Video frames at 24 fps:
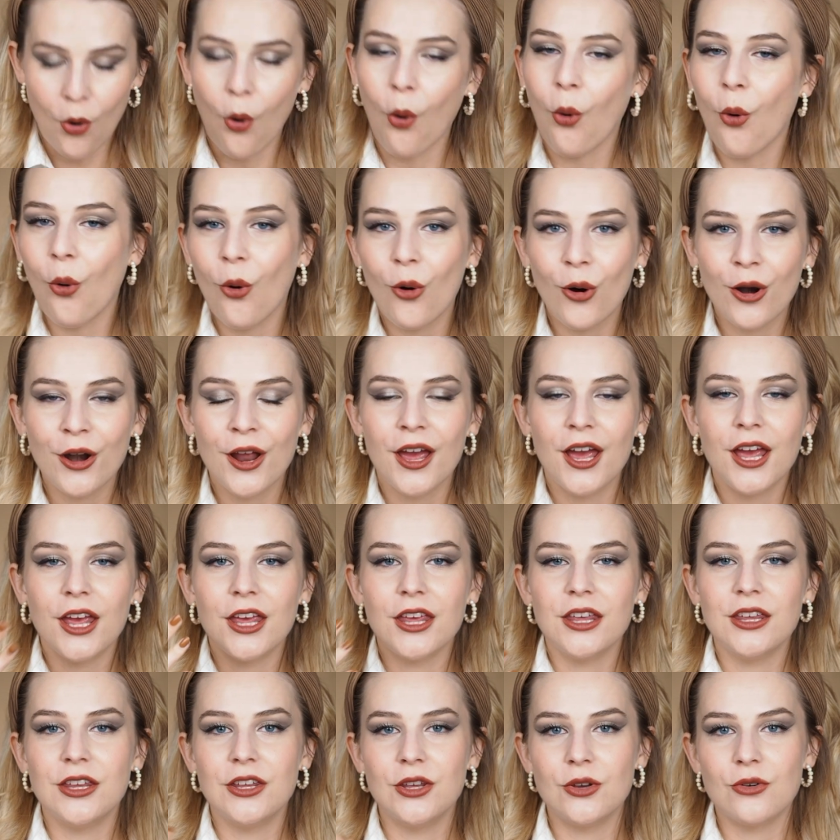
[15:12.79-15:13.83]
Or
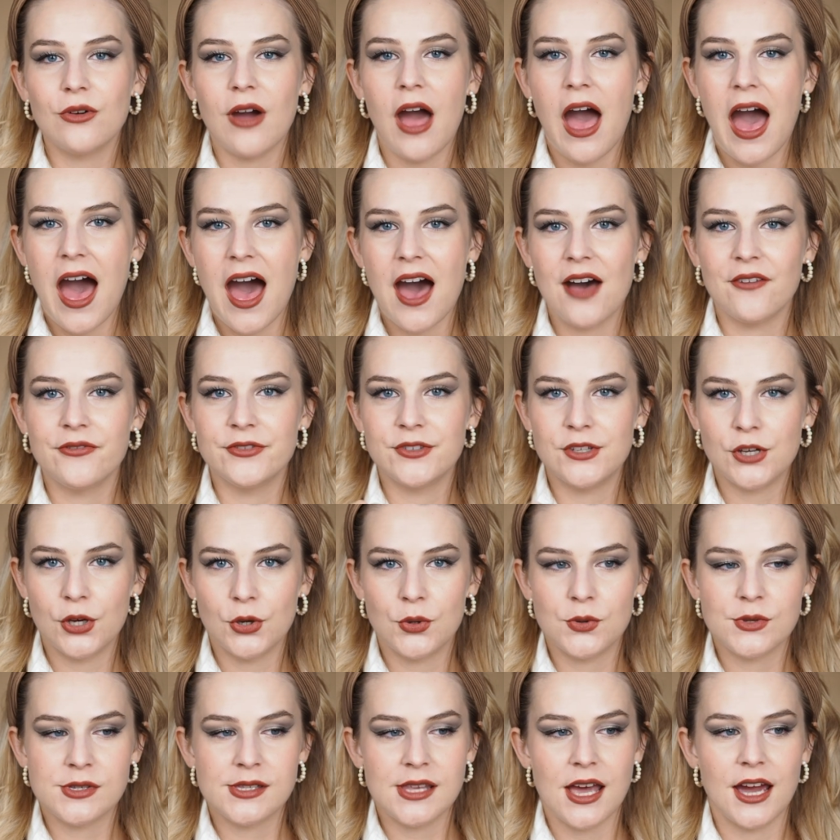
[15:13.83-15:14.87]
you have
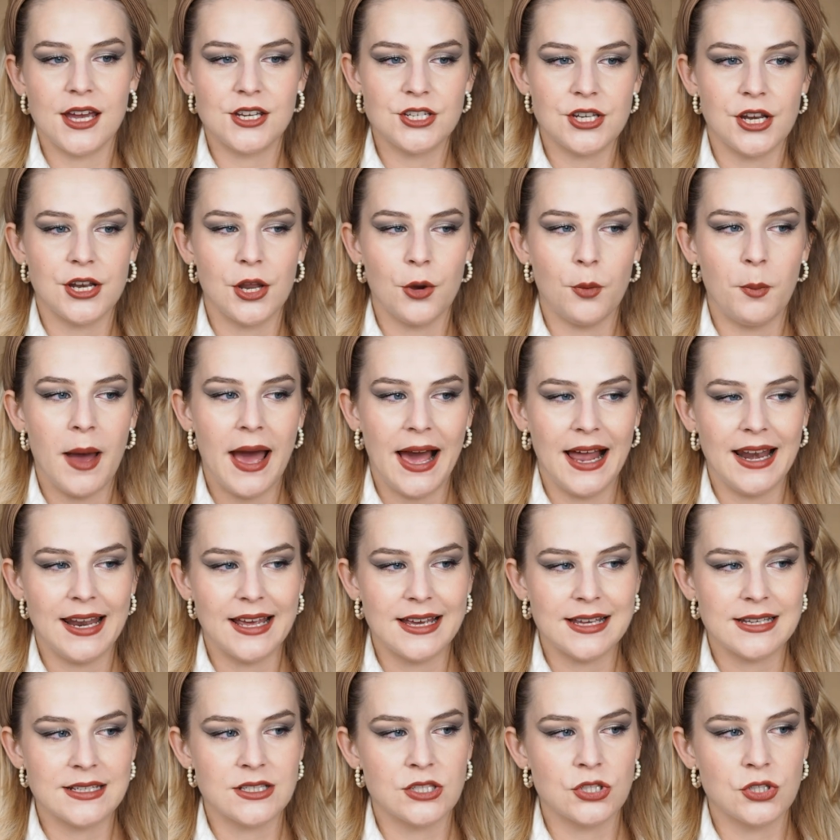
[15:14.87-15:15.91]
those eyeshadow
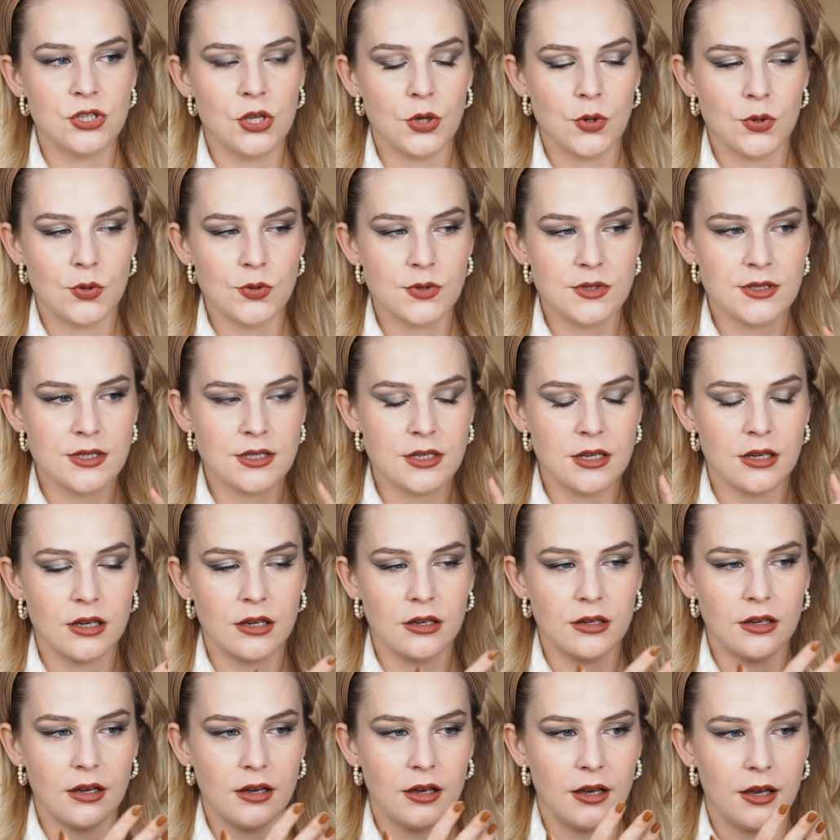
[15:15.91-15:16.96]
palettes, those
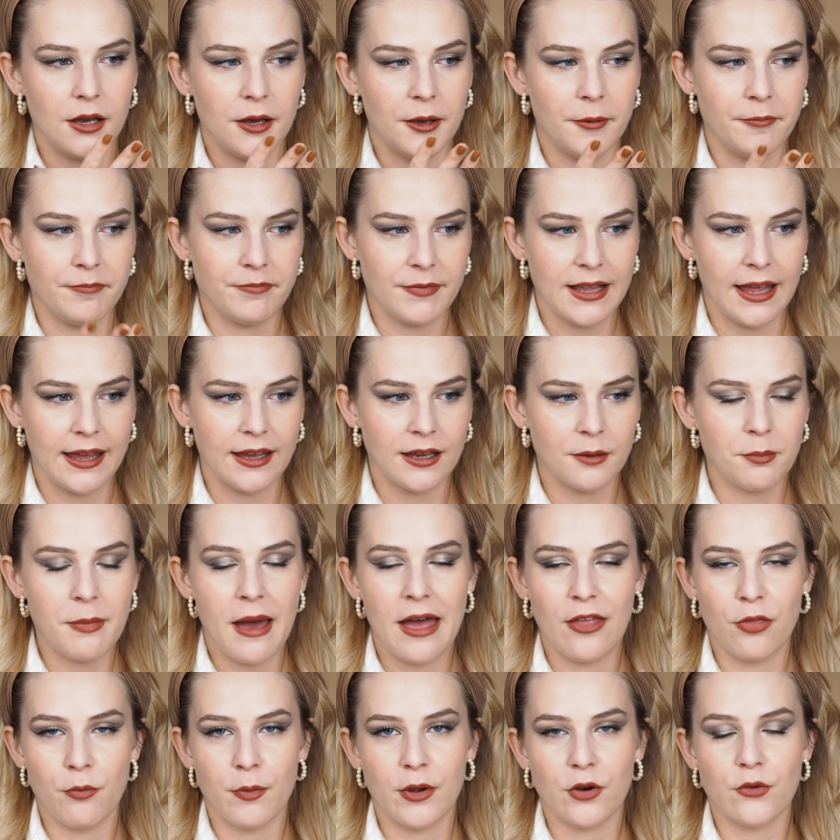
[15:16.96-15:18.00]
like
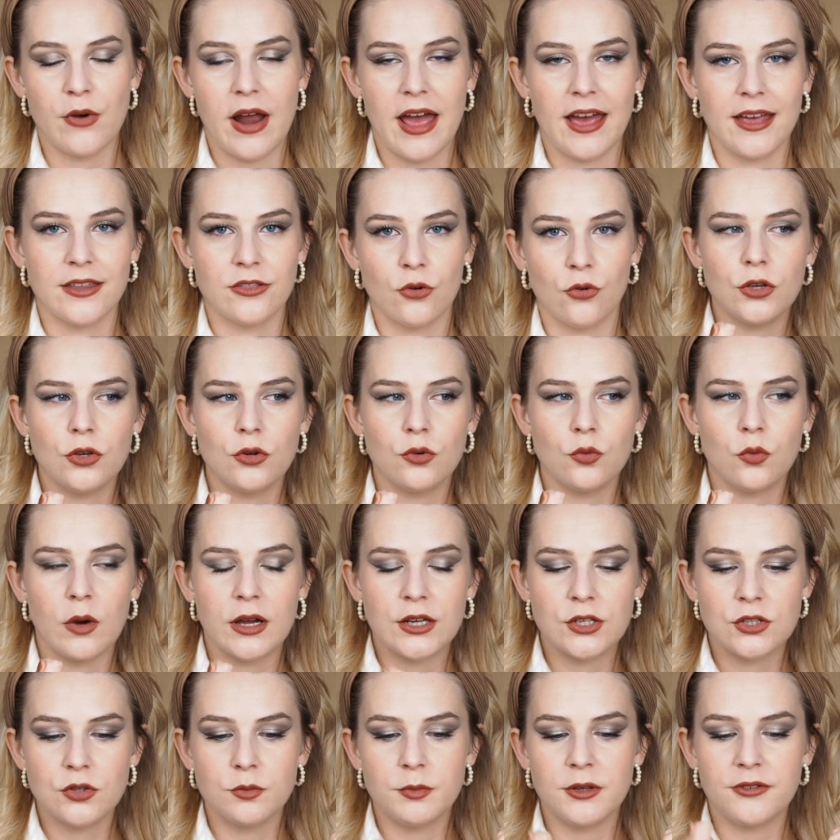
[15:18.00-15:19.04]
Pat McGrath. You
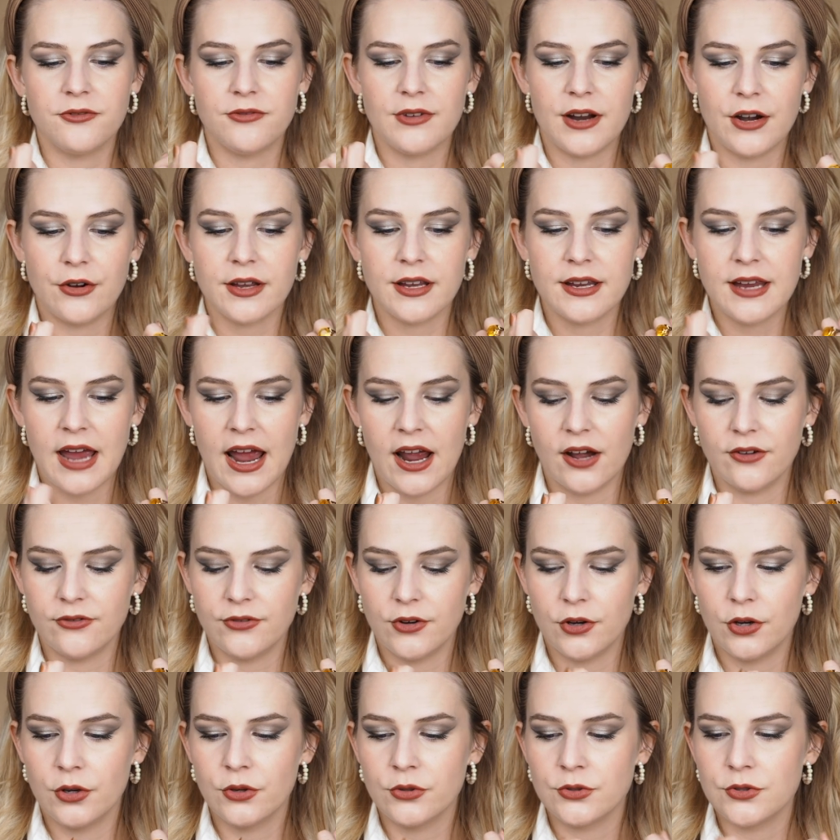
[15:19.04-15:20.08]
want to be very
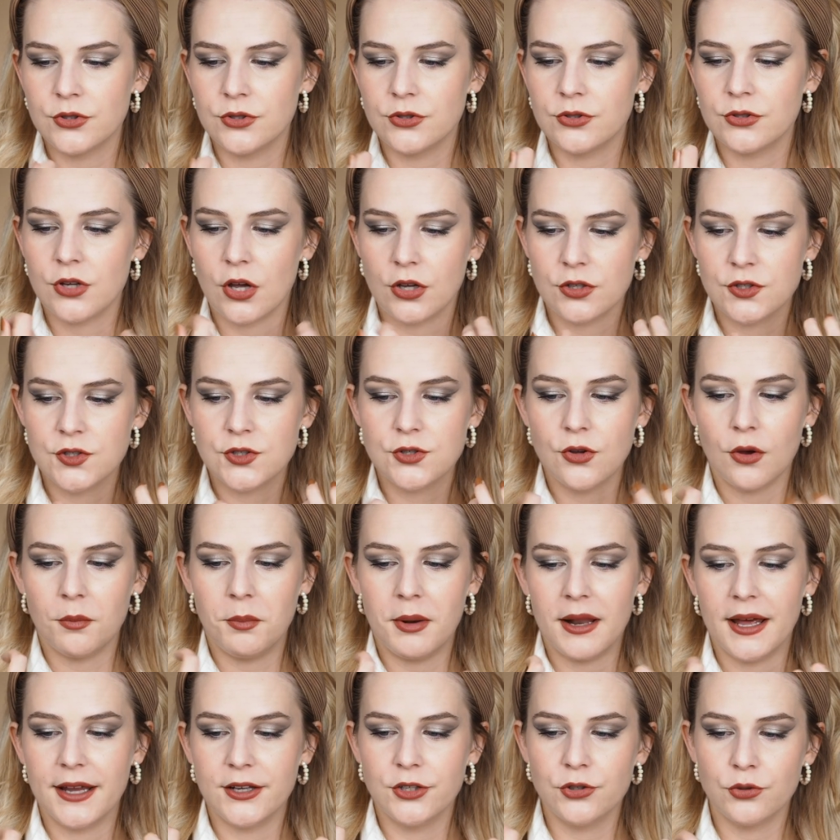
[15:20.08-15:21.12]
careful not to
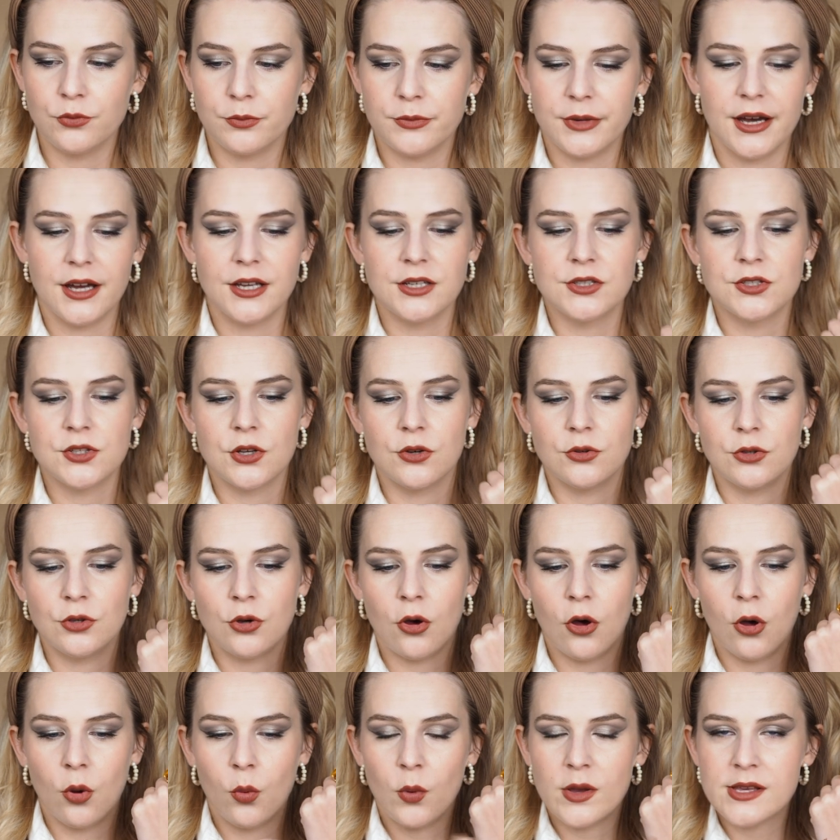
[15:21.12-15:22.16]
apply too much, so you
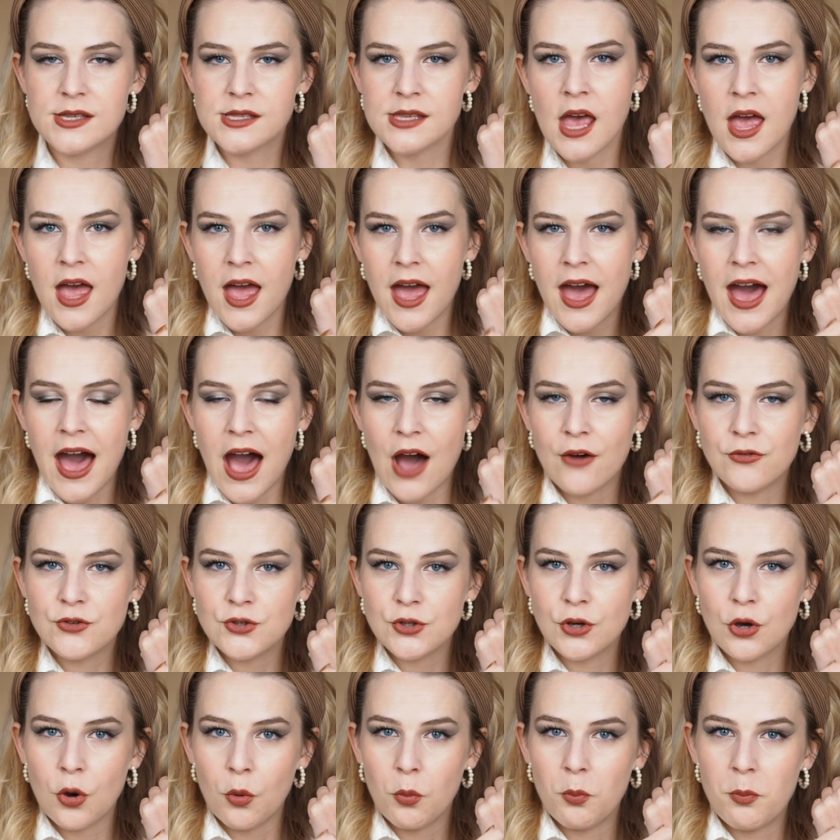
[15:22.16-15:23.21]
always have to
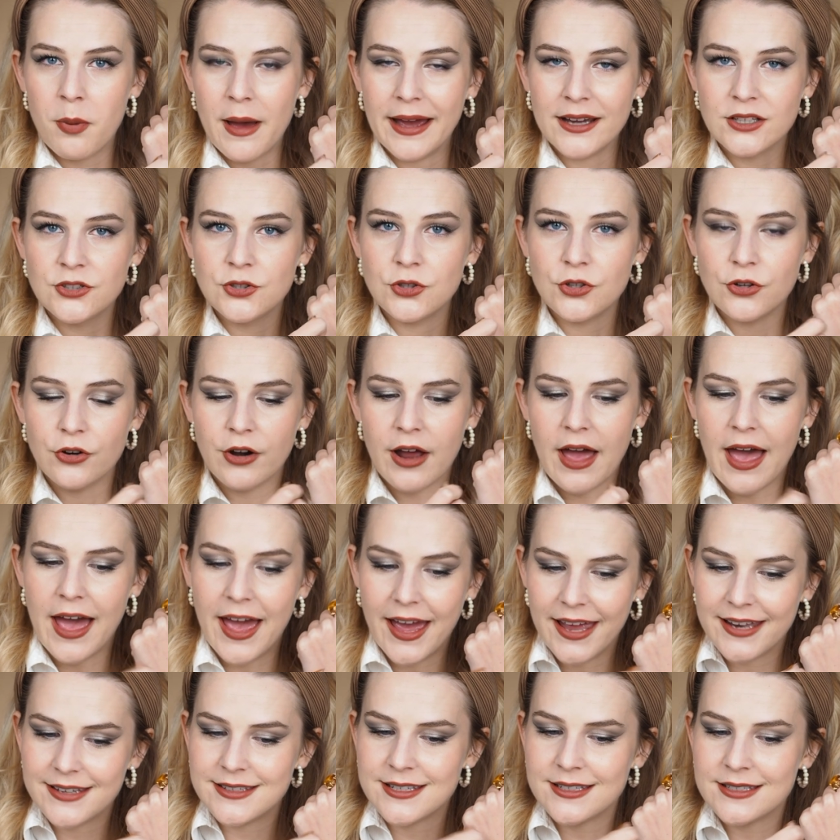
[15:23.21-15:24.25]
go back to your
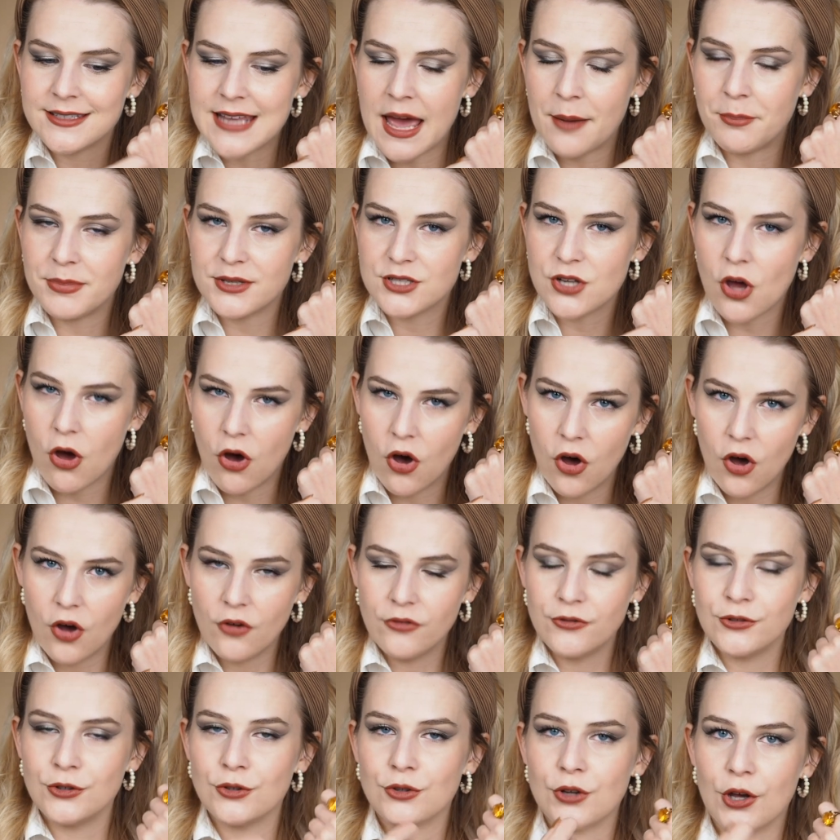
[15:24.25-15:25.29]
hand and tap it
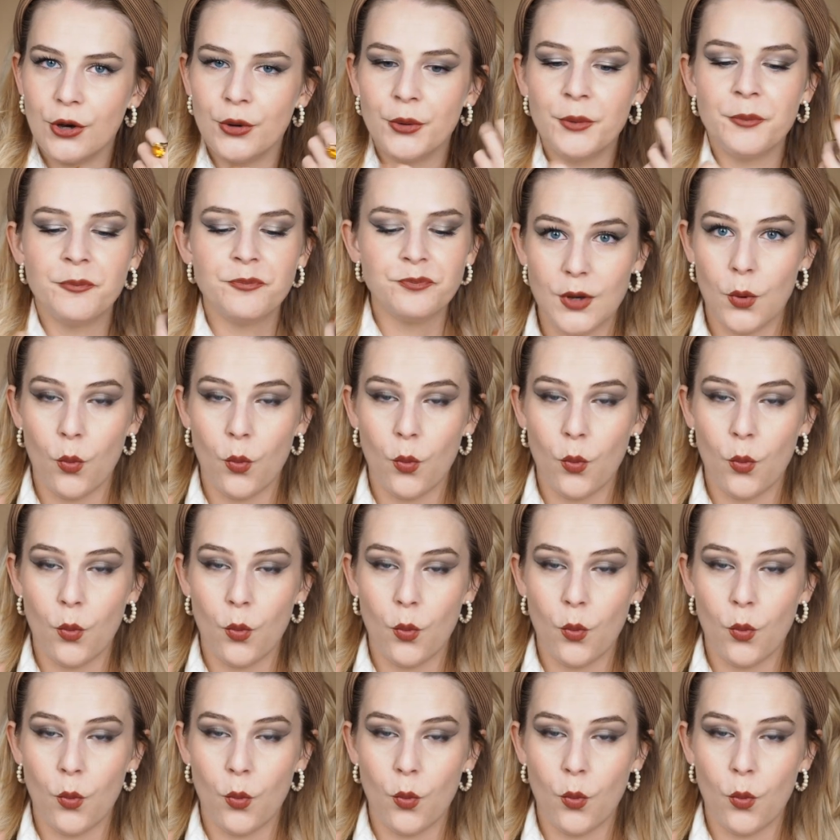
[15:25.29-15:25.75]
off, you know.